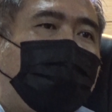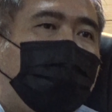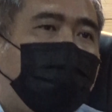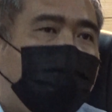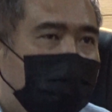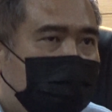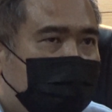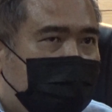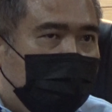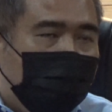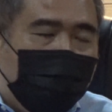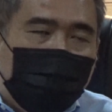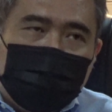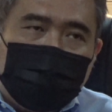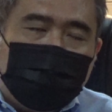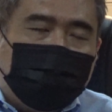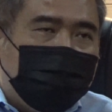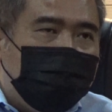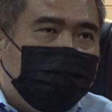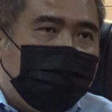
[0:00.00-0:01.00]
we won by
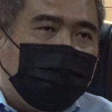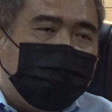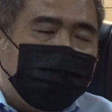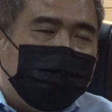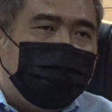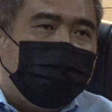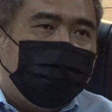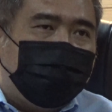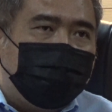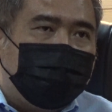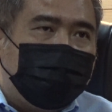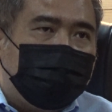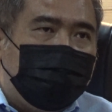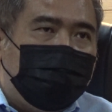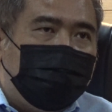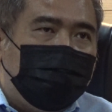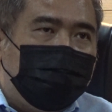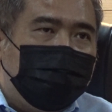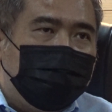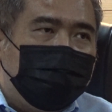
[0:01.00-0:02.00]
over 30,000
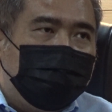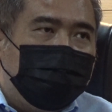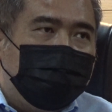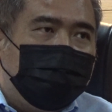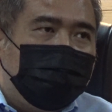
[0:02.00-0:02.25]
majority.